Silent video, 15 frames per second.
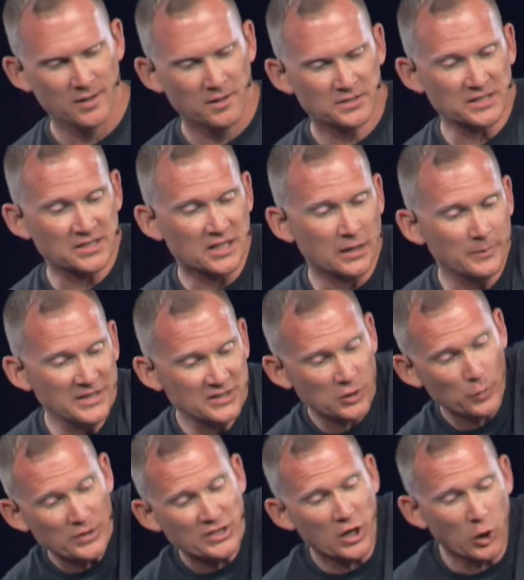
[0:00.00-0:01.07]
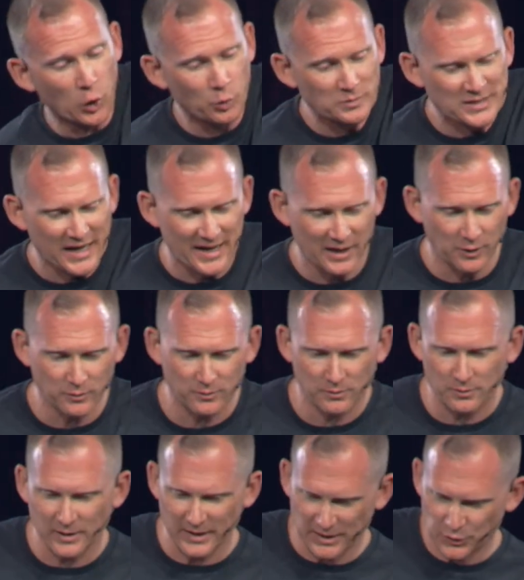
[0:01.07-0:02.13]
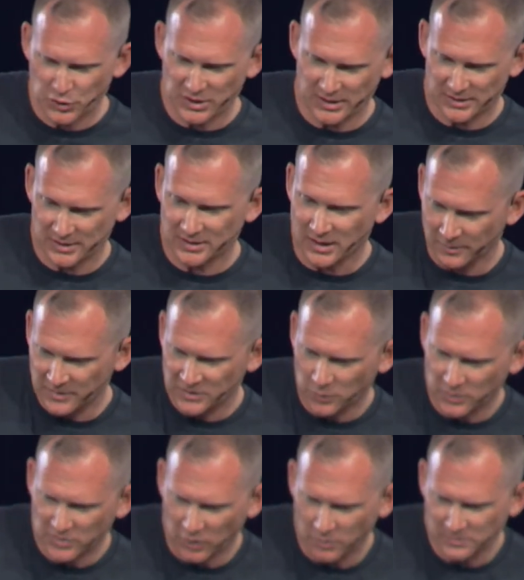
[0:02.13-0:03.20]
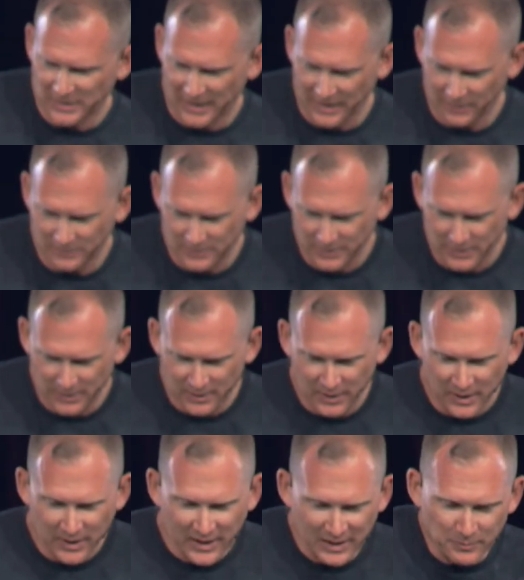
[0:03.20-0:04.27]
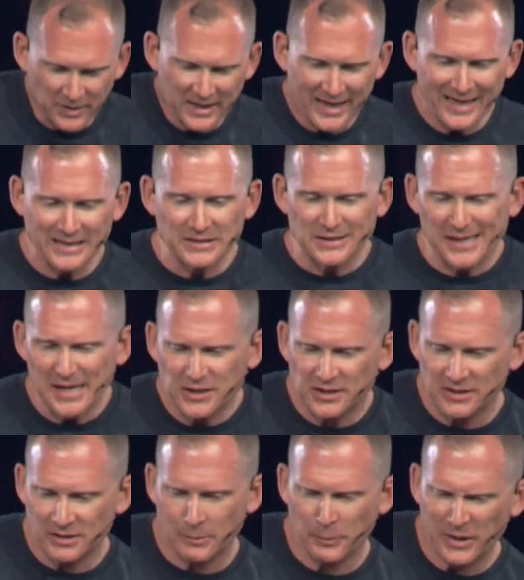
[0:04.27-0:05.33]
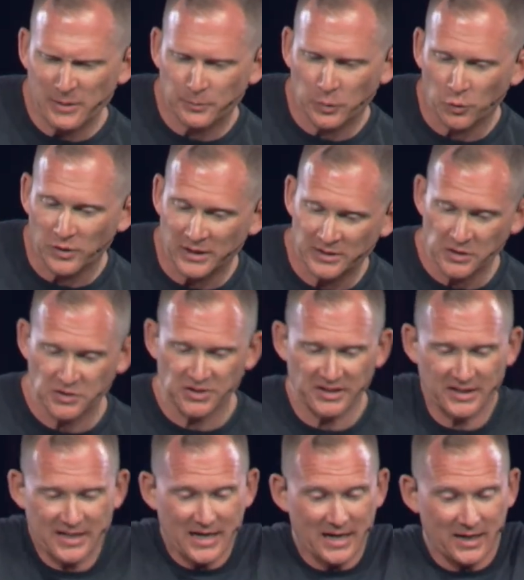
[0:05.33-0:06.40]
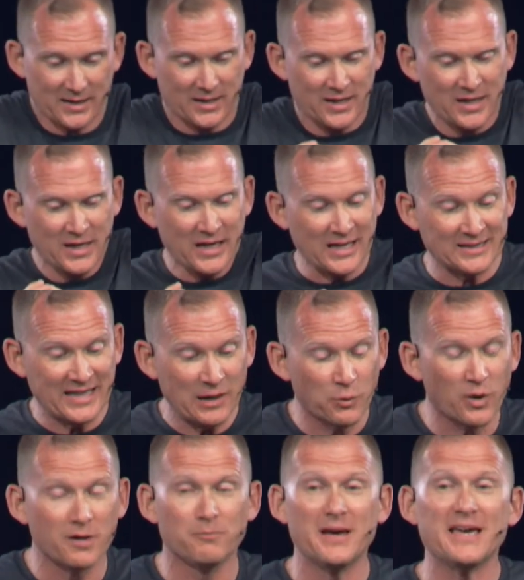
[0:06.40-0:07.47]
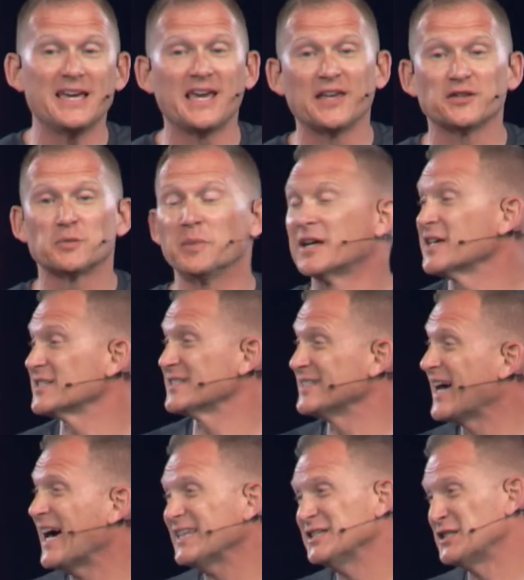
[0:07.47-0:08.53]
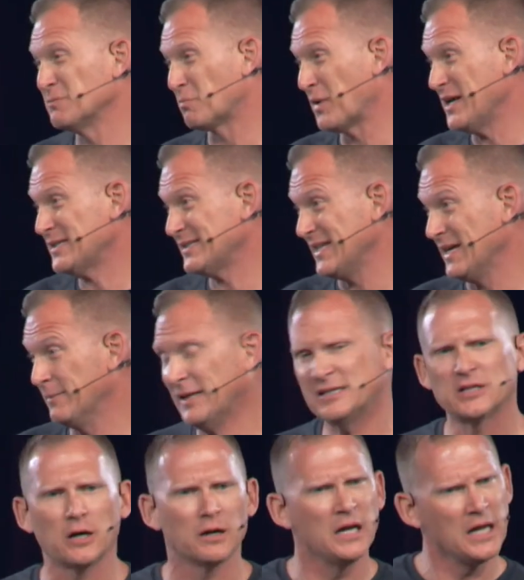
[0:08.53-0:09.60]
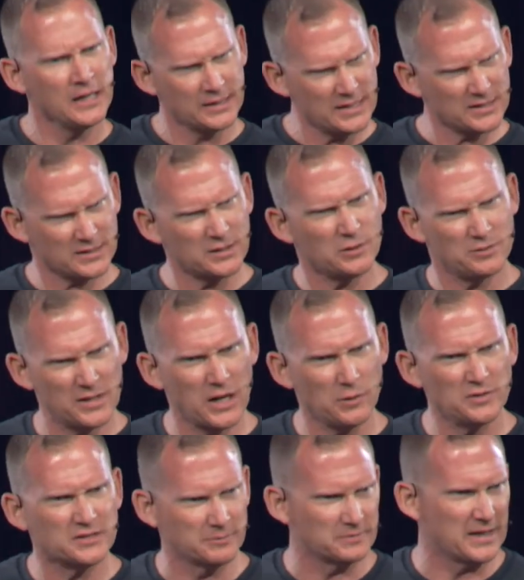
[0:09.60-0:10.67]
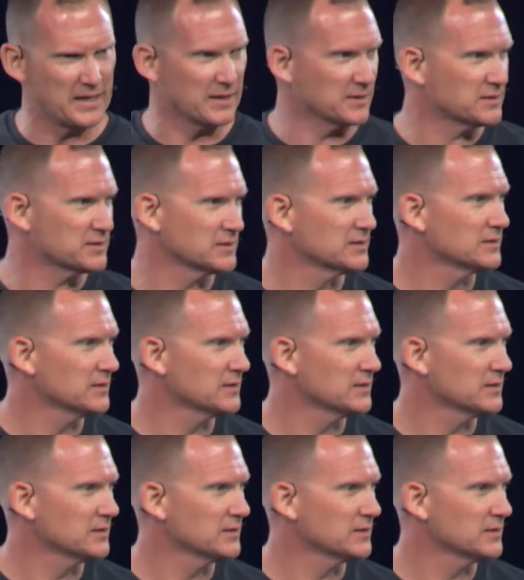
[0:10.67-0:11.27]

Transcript: says, Coming to his hometown, he, Jesus, coming to his hometown, he began teaching the people in their synagogue, and they were amazed because knowledge impressed them. They thought, This dude knows some things.